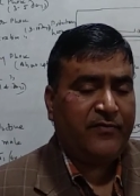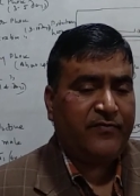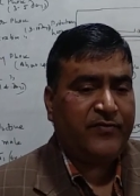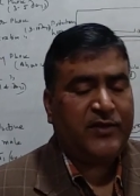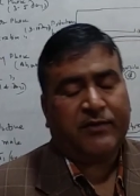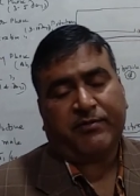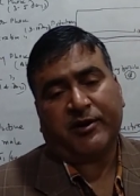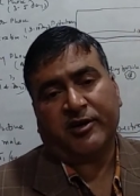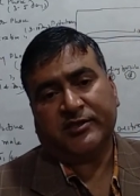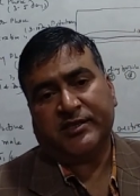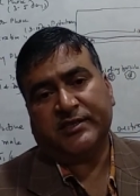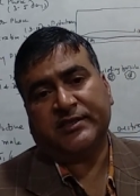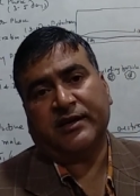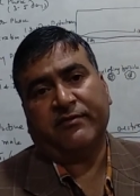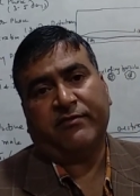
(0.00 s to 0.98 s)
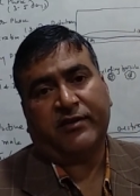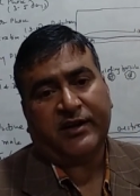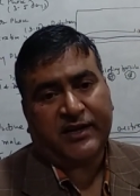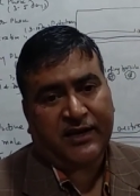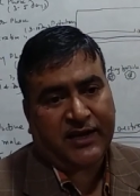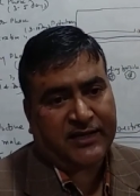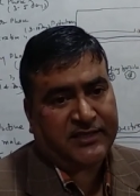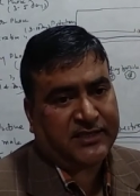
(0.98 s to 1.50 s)
the process of
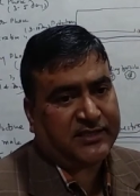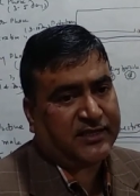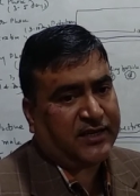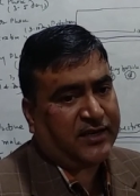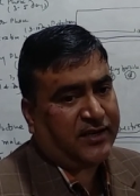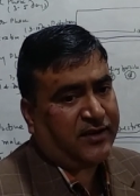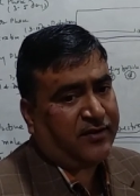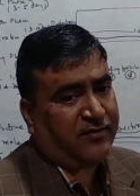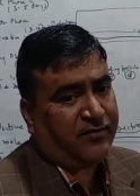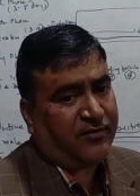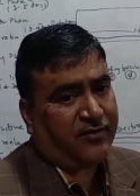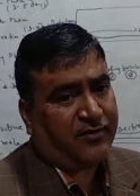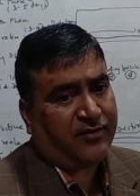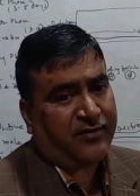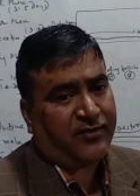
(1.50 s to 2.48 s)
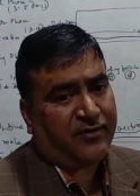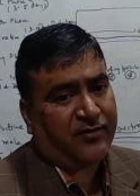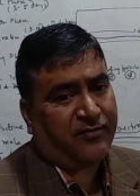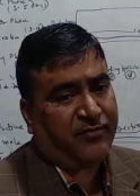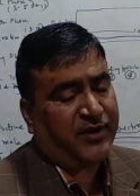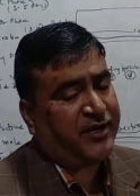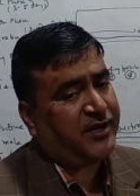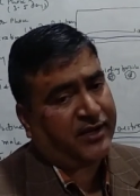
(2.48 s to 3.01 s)
fertilization
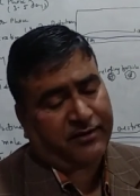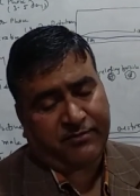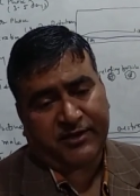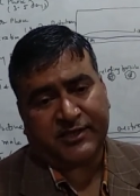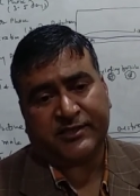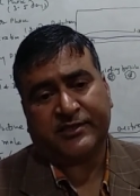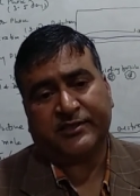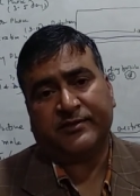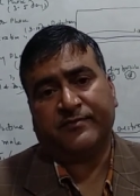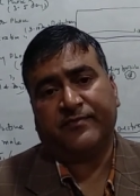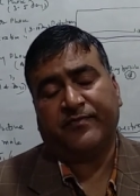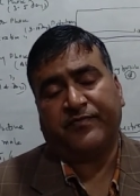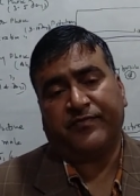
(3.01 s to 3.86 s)
may take place.